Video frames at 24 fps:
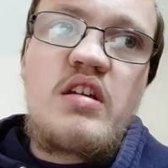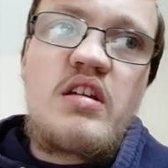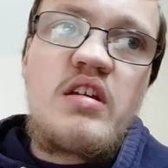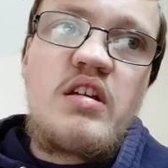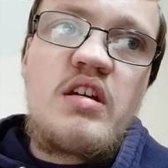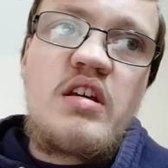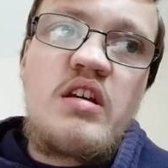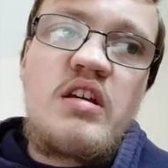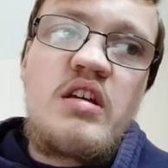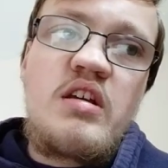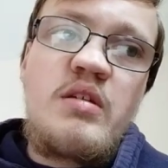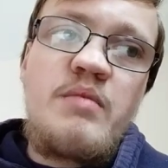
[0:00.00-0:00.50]

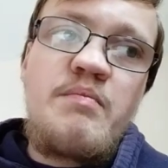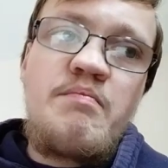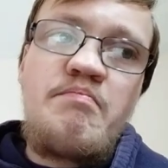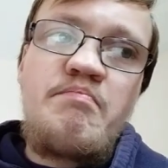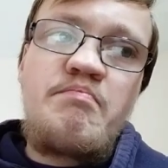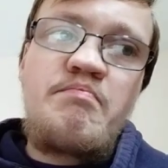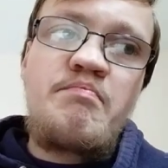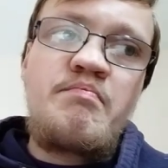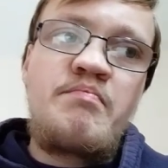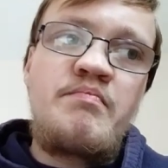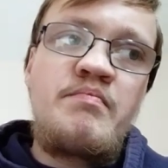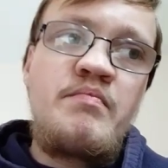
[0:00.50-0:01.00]

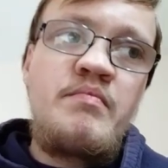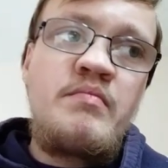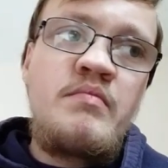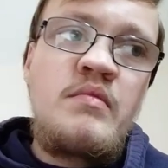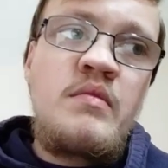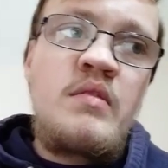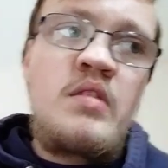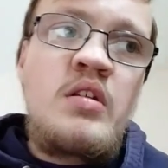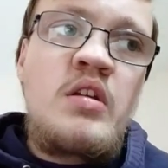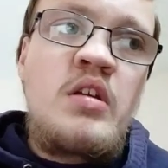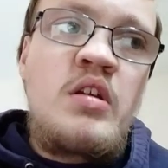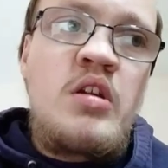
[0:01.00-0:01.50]
Um,
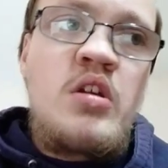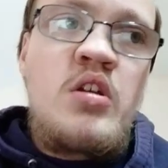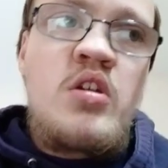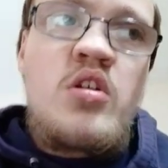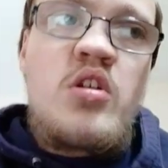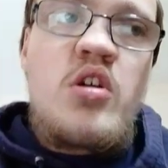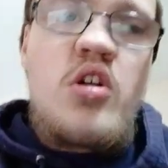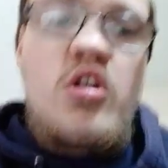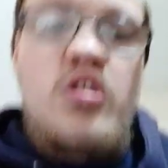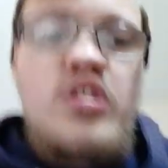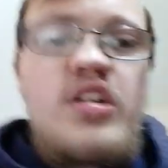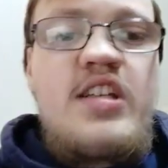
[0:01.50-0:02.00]

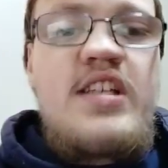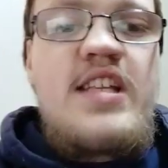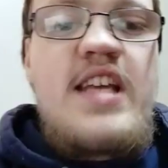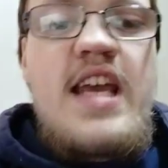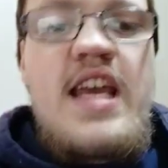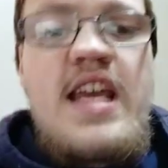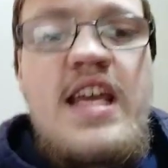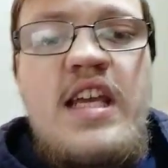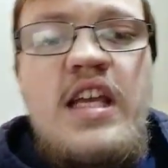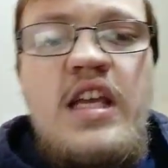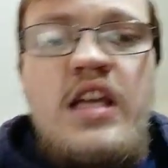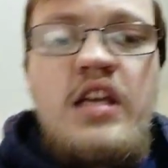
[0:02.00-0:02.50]
on a
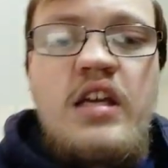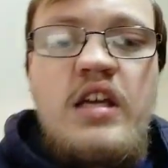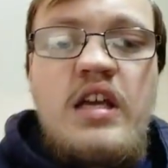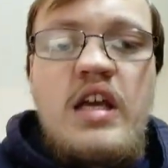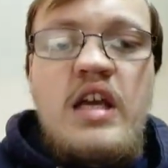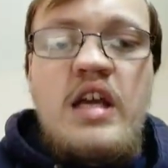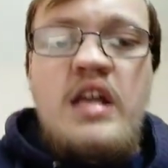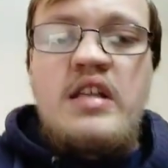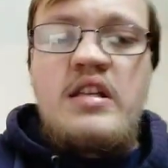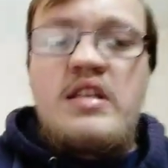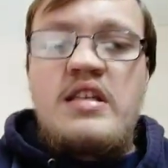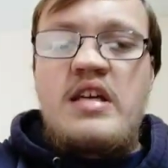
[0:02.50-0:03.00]
day
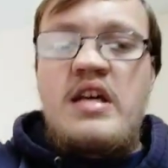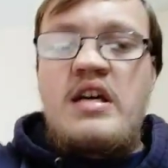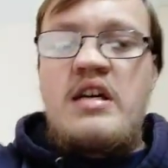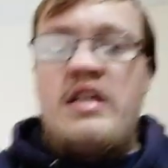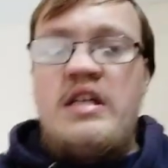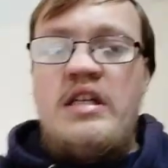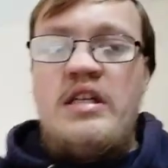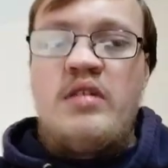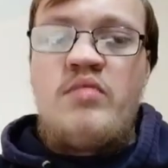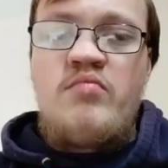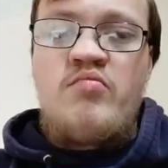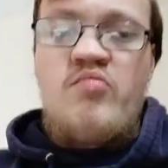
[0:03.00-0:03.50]
and
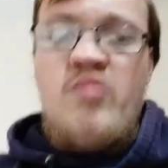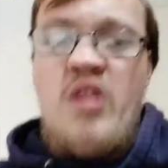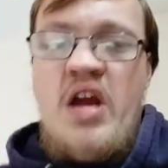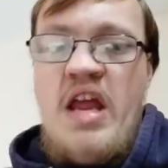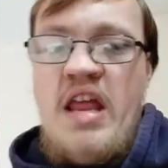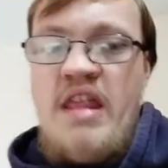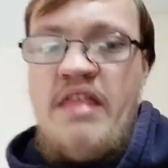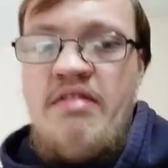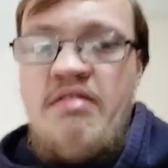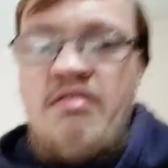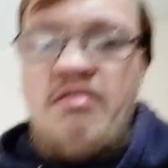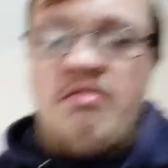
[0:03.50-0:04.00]
time
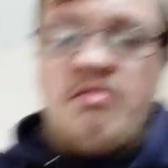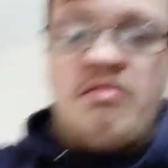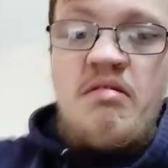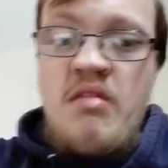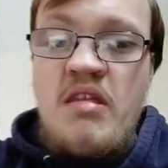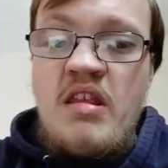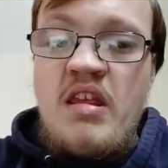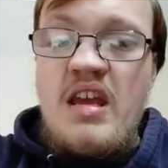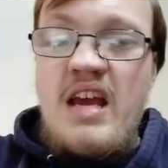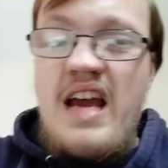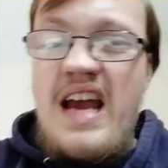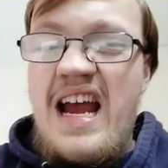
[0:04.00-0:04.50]
when
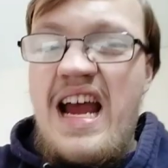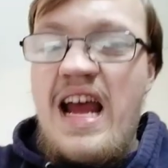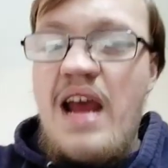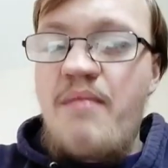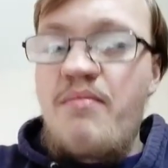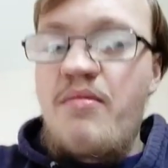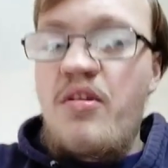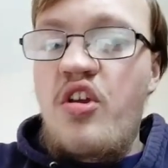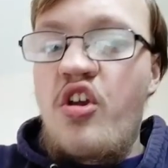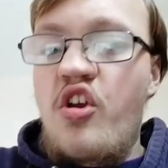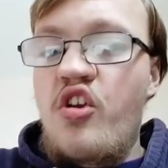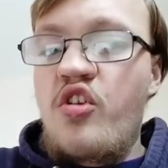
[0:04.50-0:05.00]

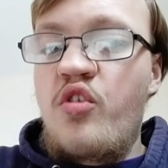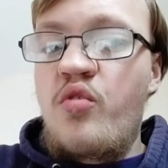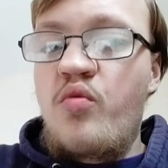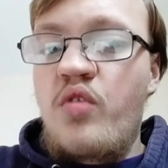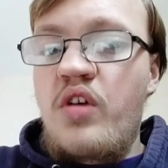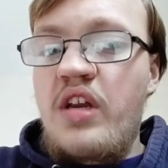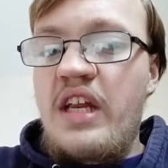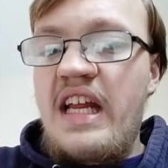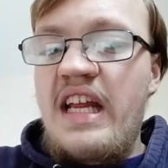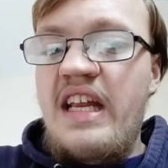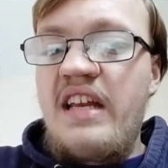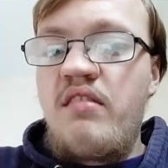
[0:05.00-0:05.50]
I'm the only
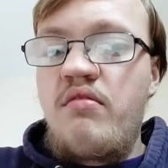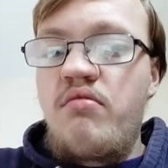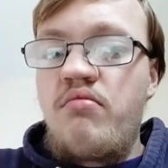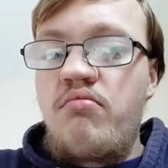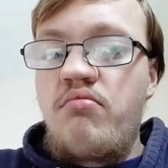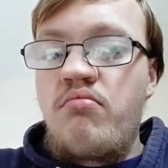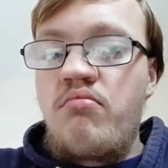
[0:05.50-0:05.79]
one in.